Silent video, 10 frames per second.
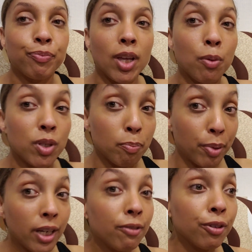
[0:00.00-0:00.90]
it was
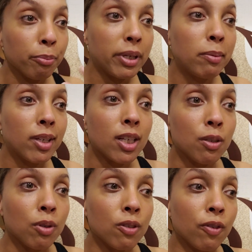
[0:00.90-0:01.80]
big for me because
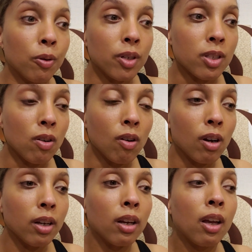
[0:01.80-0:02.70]
it was focused
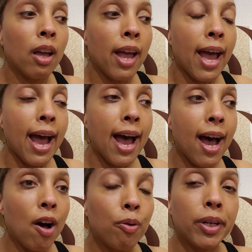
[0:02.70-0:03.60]
on
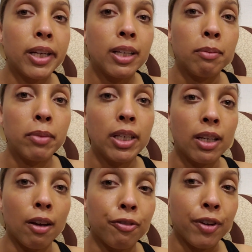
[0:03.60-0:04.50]
how eating
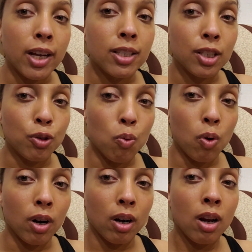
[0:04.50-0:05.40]
meat affects
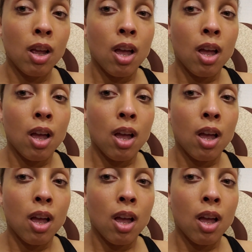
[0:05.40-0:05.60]
your